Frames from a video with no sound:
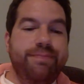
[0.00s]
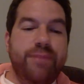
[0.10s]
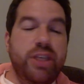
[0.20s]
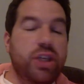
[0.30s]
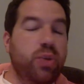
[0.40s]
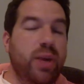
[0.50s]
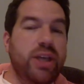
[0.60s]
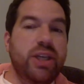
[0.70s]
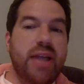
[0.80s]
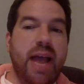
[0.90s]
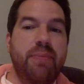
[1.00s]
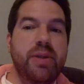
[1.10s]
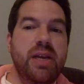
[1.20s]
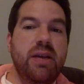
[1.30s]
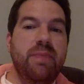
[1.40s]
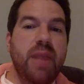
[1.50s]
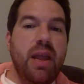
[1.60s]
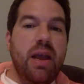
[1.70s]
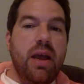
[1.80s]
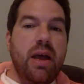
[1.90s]
situation happening,
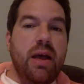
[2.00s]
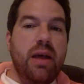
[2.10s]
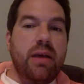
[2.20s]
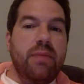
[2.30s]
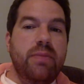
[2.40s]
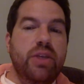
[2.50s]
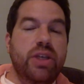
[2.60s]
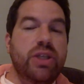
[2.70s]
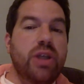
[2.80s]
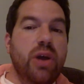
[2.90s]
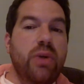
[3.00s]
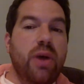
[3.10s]
just know that